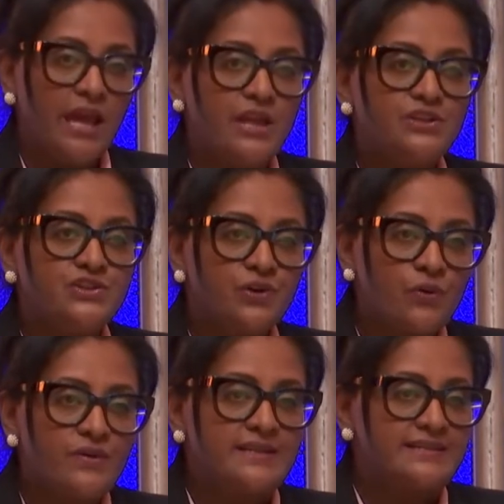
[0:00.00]

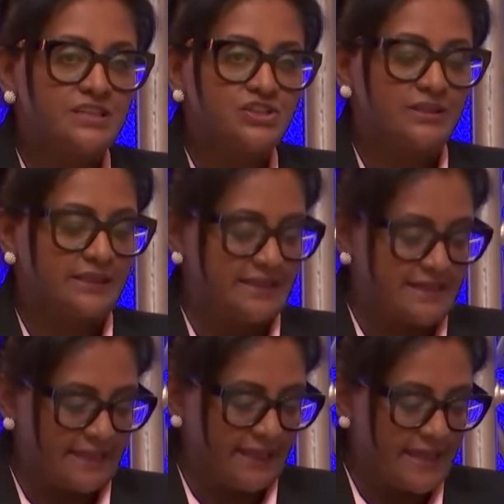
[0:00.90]
Ensuring digital
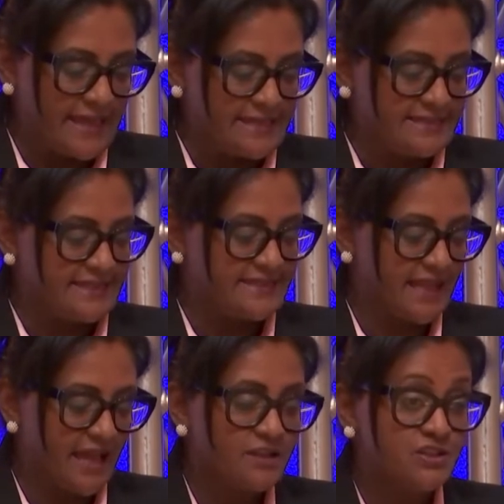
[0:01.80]
learning is
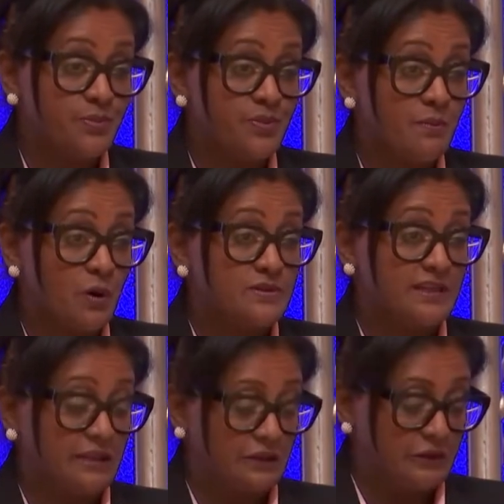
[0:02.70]
designed to promote
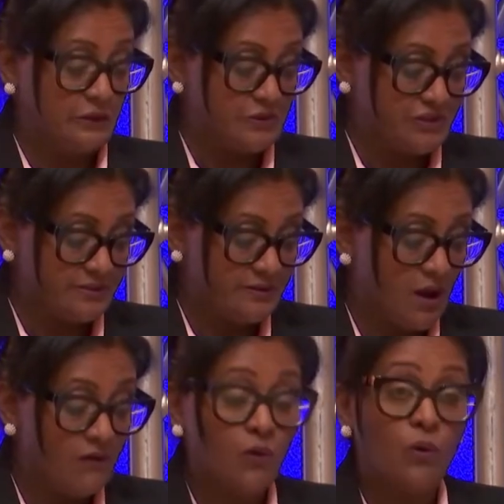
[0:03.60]
inclusion
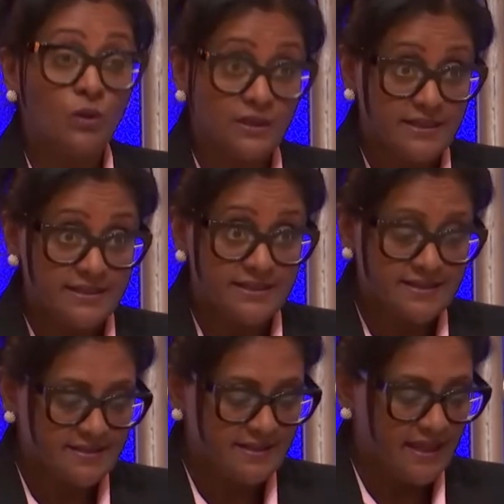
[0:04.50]
of all learners,